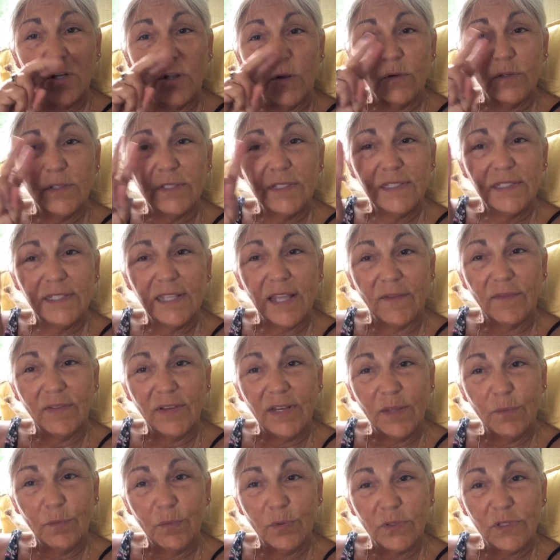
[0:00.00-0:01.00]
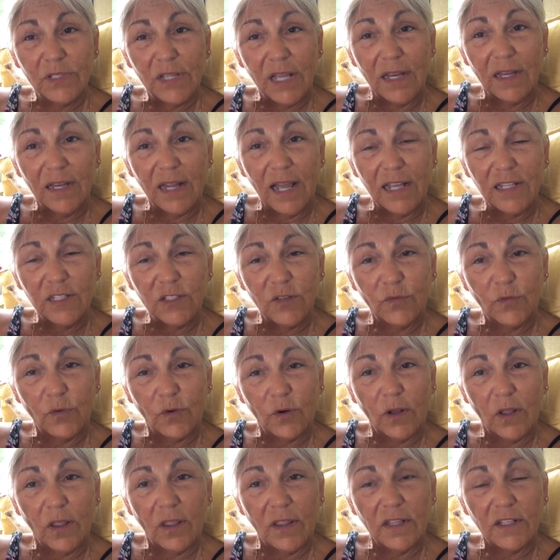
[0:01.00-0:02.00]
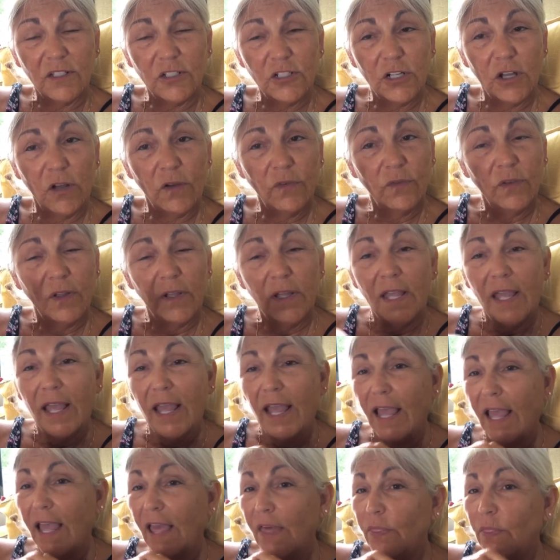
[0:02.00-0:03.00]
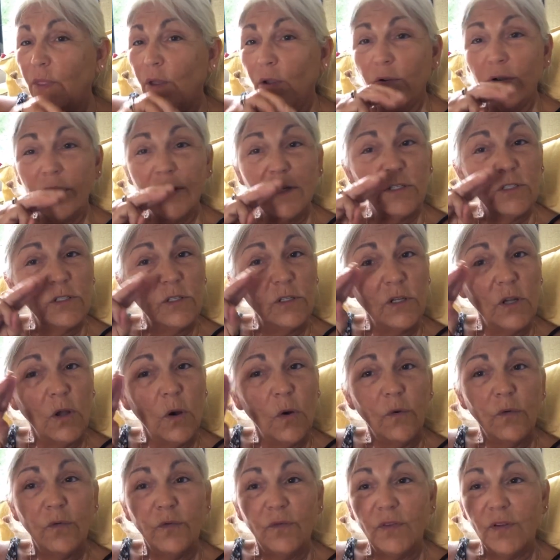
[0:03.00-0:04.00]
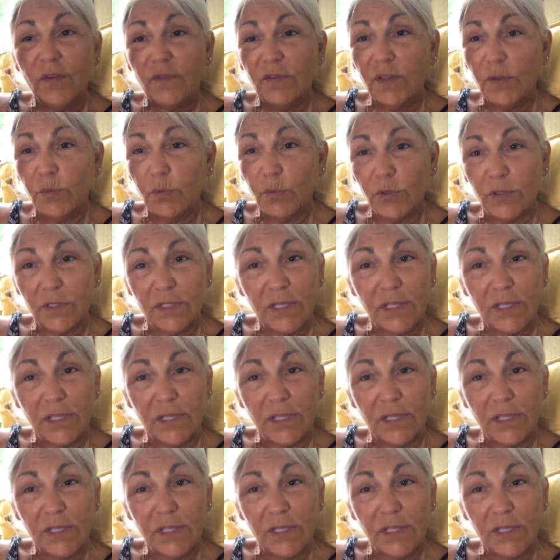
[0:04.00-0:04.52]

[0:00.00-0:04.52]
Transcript: no 70% isophorol on the shelf. And there is no 50%